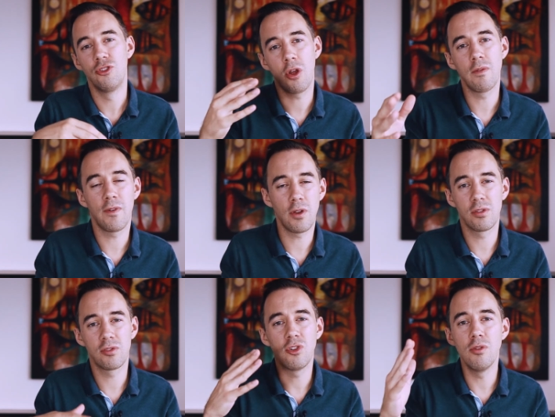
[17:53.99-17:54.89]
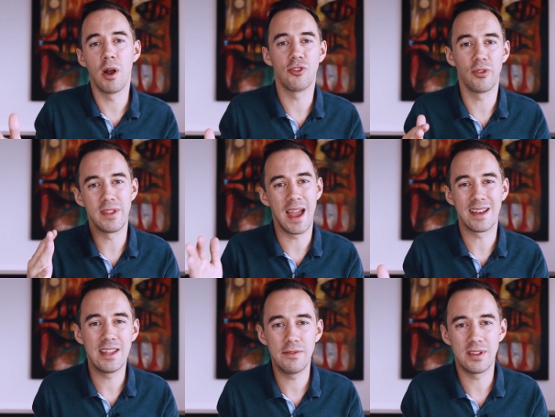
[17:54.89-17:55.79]
Don't focus too much on the
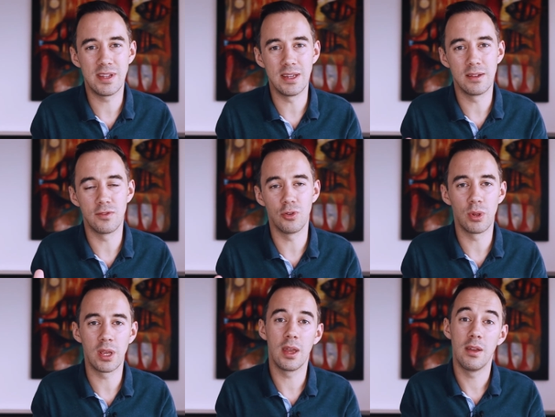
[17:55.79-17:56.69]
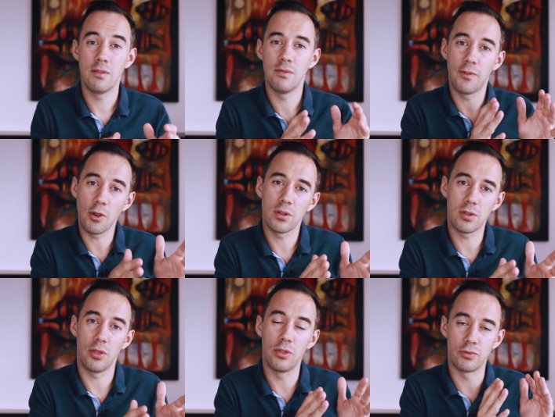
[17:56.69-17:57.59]
activities of doing it.
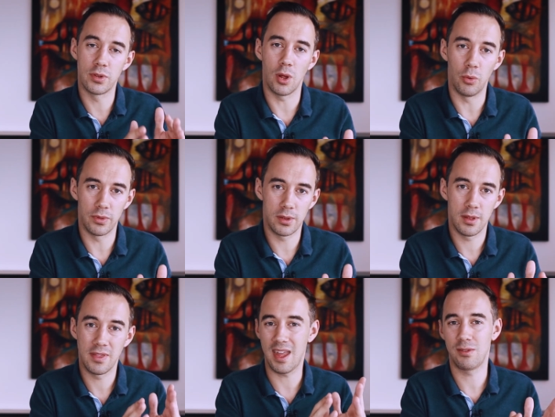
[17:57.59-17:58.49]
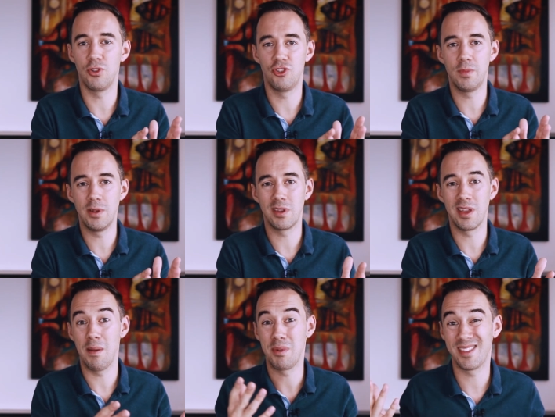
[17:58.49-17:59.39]
Focus on the results. That's what you should be
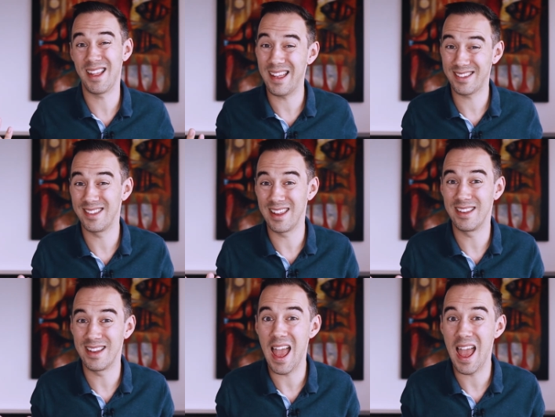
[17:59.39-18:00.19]
looking at, because that's, at the end of the